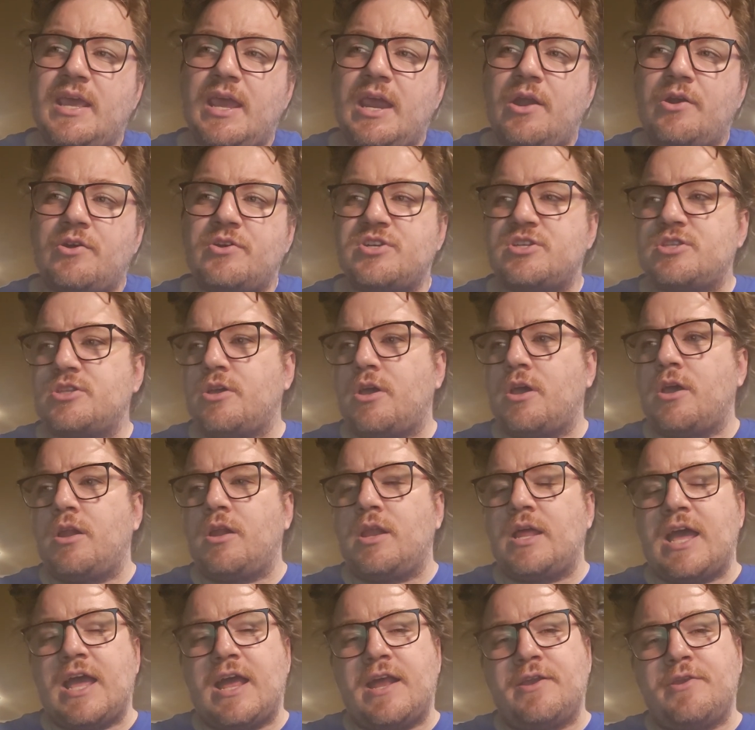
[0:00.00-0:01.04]
Aristotle
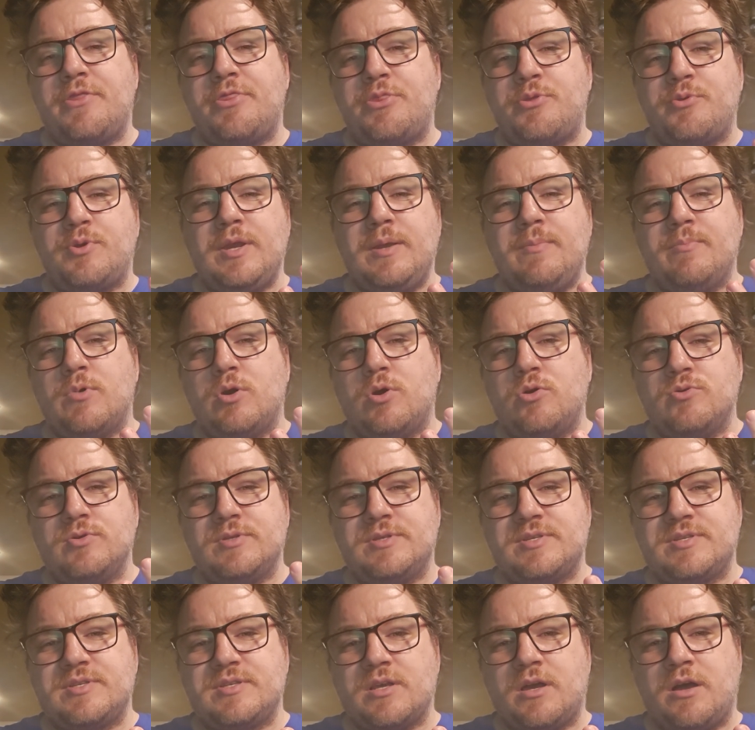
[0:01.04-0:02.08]
had 3
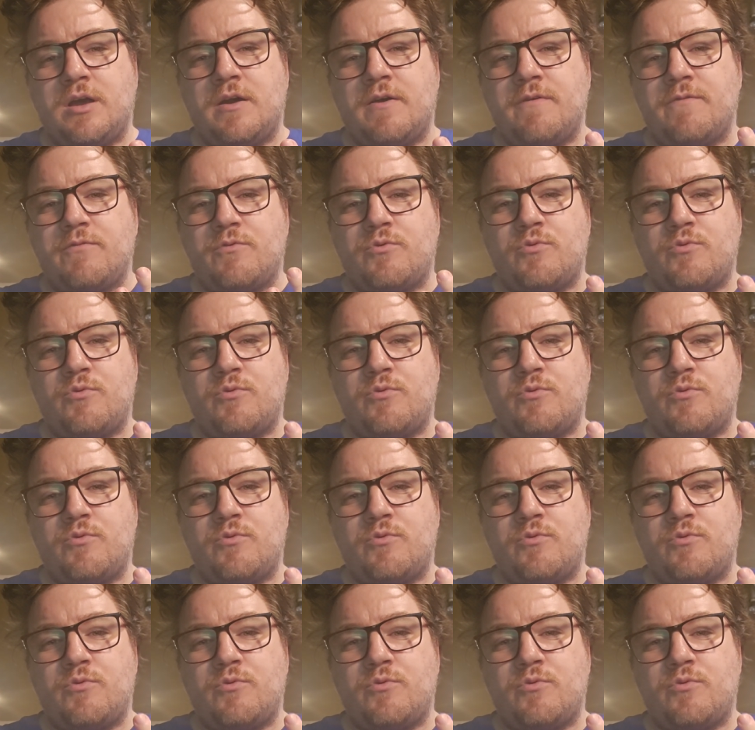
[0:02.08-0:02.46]
modes of